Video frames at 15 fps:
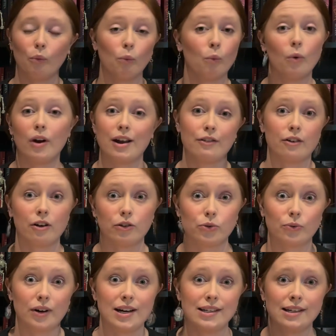whatever else
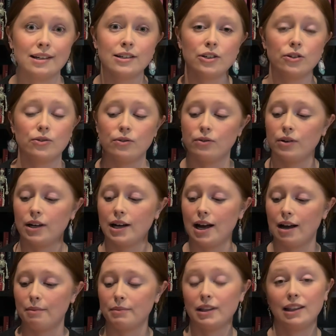reason to
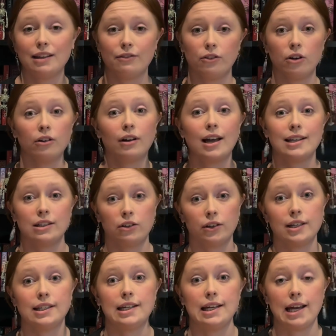live long
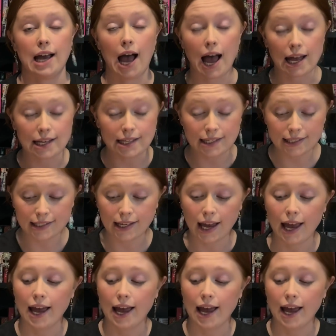as he has.